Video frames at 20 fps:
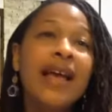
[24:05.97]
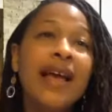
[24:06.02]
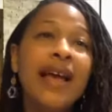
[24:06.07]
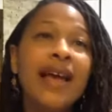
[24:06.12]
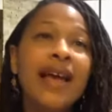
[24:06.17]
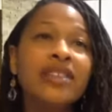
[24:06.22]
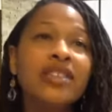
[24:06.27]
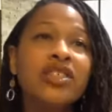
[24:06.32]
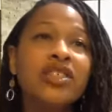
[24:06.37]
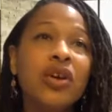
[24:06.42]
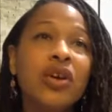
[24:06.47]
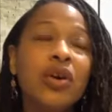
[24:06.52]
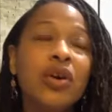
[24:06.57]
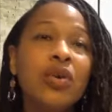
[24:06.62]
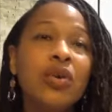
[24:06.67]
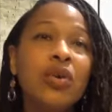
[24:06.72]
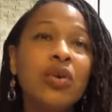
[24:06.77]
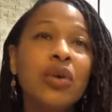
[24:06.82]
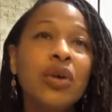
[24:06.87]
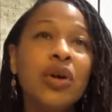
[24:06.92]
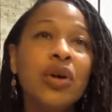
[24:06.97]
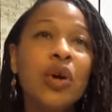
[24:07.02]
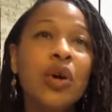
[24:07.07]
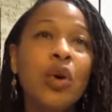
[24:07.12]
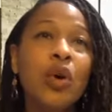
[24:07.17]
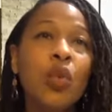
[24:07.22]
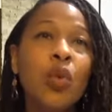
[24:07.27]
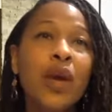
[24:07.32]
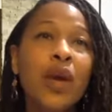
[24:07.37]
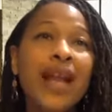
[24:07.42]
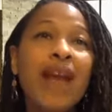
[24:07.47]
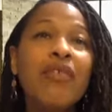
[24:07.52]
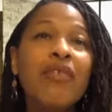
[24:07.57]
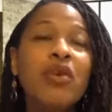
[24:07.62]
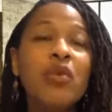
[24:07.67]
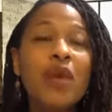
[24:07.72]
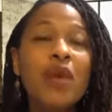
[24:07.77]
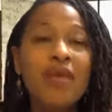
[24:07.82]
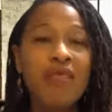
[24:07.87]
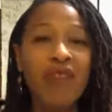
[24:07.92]
And so
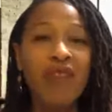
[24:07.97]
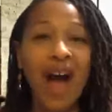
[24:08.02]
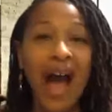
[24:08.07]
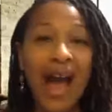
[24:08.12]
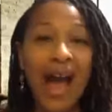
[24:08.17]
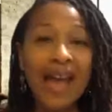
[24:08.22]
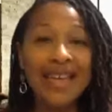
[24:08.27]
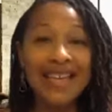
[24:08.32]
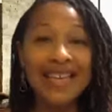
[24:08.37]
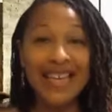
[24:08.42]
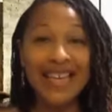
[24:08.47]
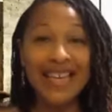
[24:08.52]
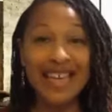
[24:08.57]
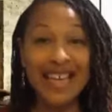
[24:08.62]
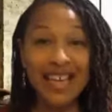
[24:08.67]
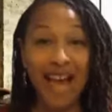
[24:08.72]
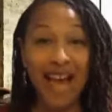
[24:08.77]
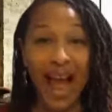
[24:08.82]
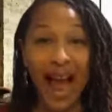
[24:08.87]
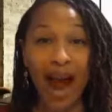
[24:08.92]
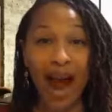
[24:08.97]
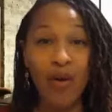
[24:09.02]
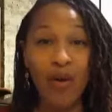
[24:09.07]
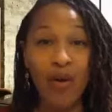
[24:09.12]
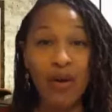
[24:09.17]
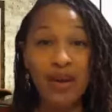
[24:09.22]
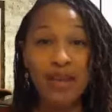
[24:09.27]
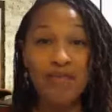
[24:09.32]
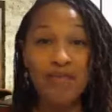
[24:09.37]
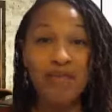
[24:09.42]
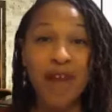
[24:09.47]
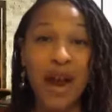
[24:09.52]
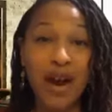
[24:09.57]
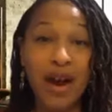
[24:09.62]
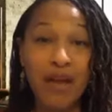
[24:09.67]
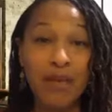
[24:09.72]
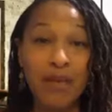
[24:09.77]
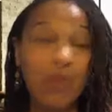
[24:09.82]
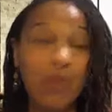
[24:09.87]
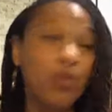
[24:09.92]
whatever we find in our
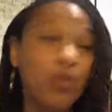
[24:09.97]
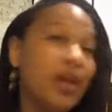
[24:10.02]
environment,